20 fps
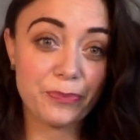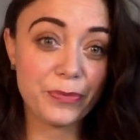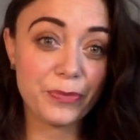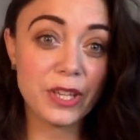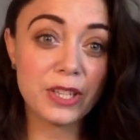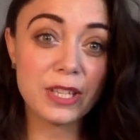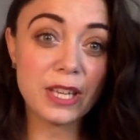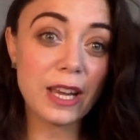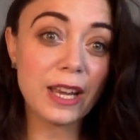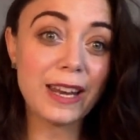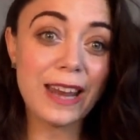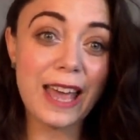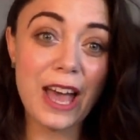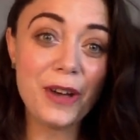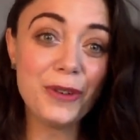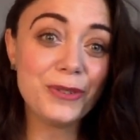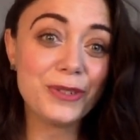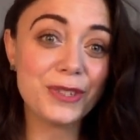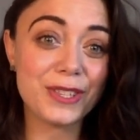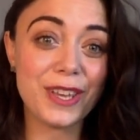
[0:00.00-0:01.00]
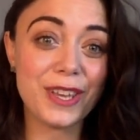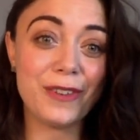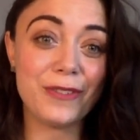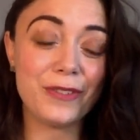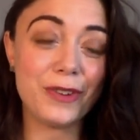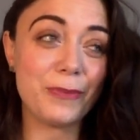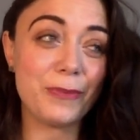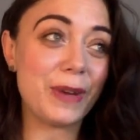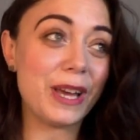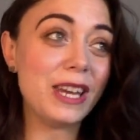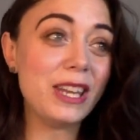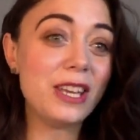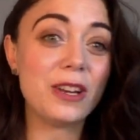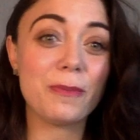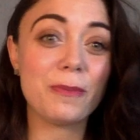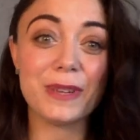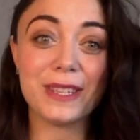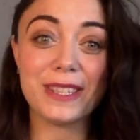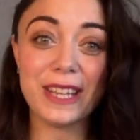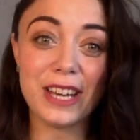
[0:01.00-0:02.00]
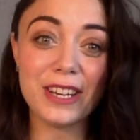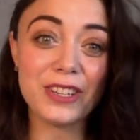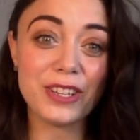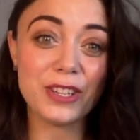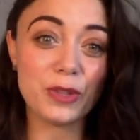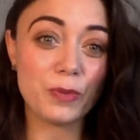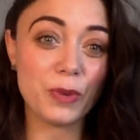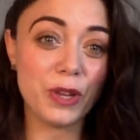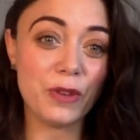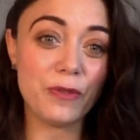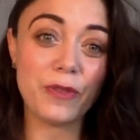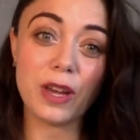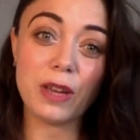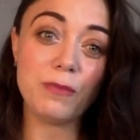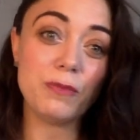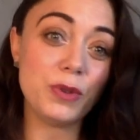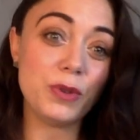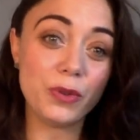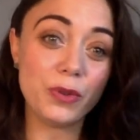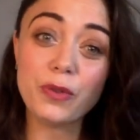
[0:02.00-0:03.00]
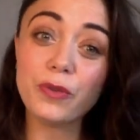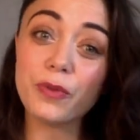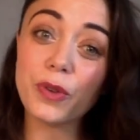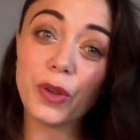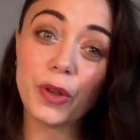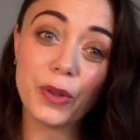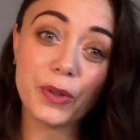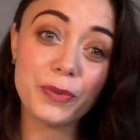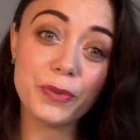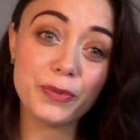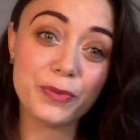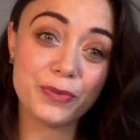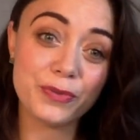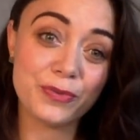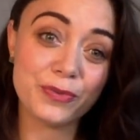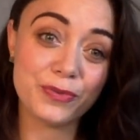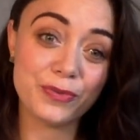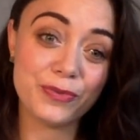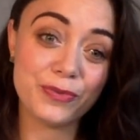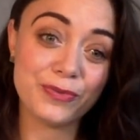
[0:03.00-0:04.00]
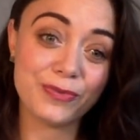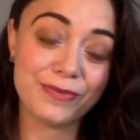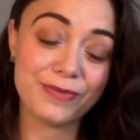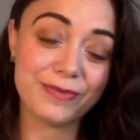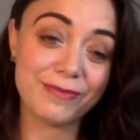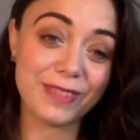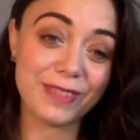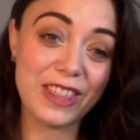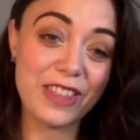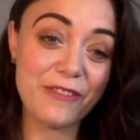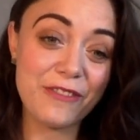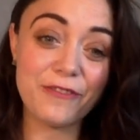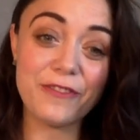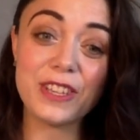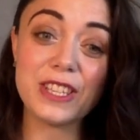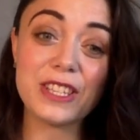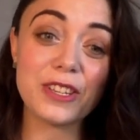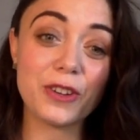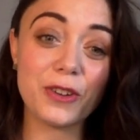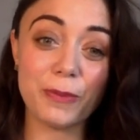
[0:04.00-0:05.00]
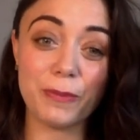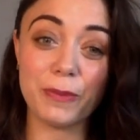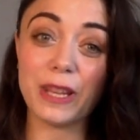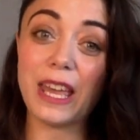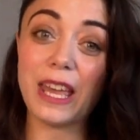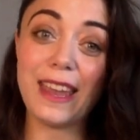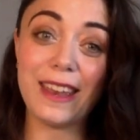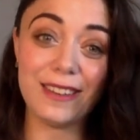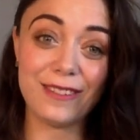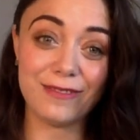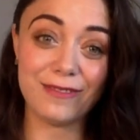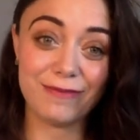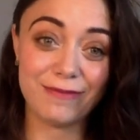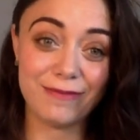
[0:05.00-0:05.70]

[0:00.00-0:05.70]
your second house of your money, your possessions, what you find beautiful in the physical plane.